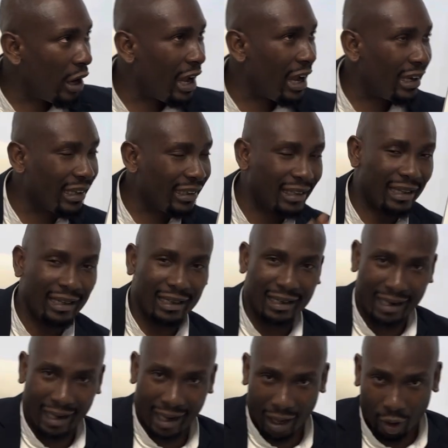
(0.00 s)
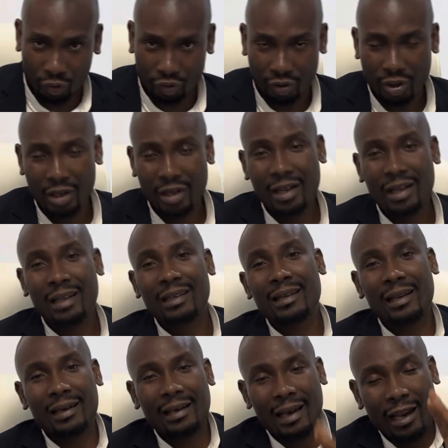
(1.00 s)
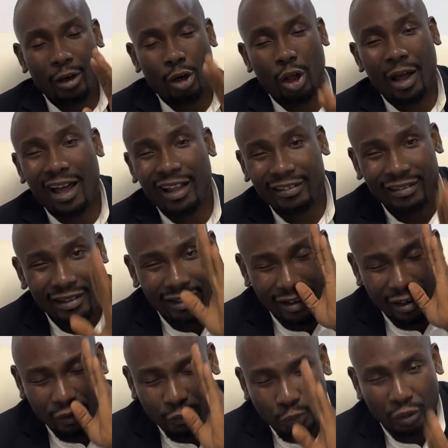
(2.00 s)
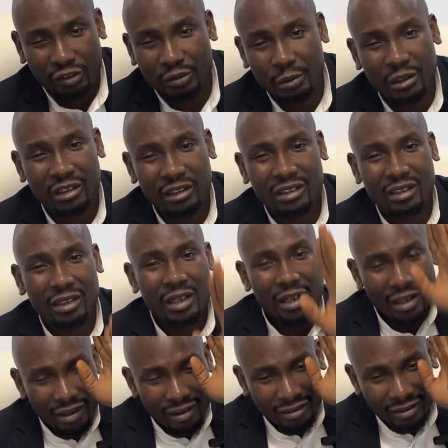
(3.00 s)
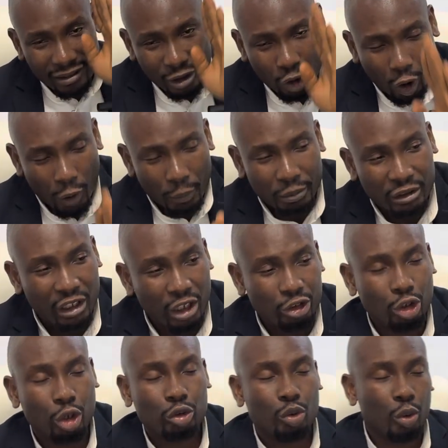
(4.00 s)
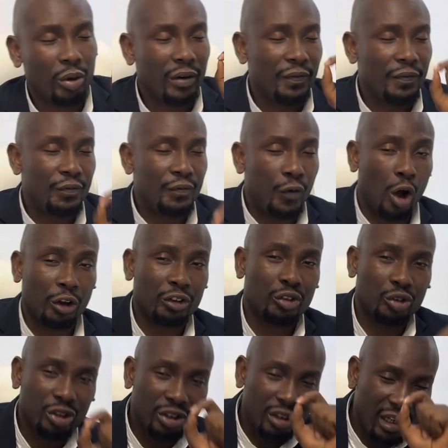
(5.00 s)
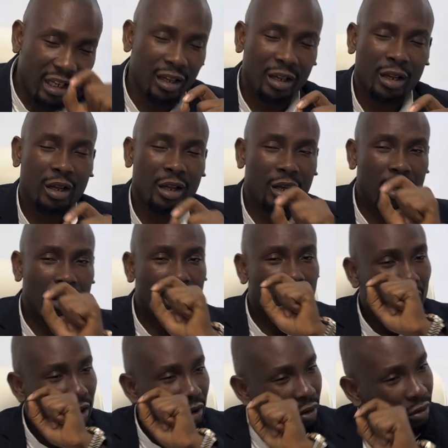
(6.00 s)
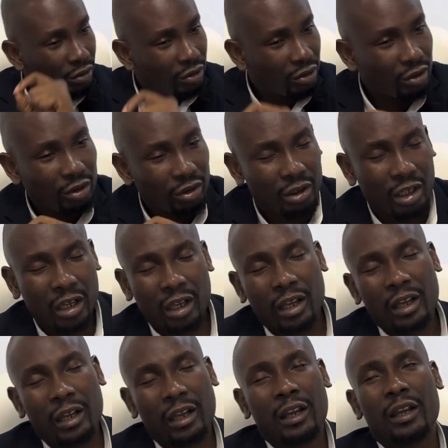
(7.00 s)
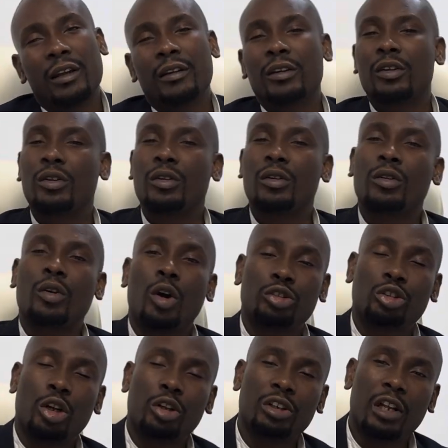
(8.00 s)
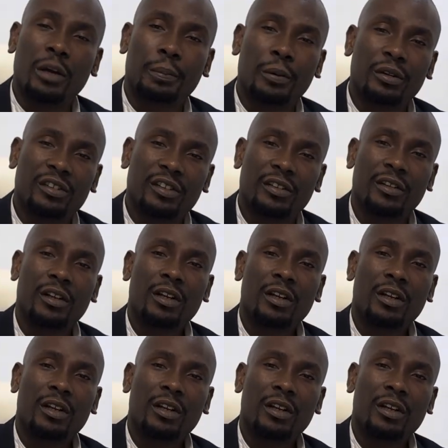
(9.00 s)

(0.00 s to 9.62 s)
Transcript: anything in the house, the landlord has the responsibility, the obligation to refund the caution deposit,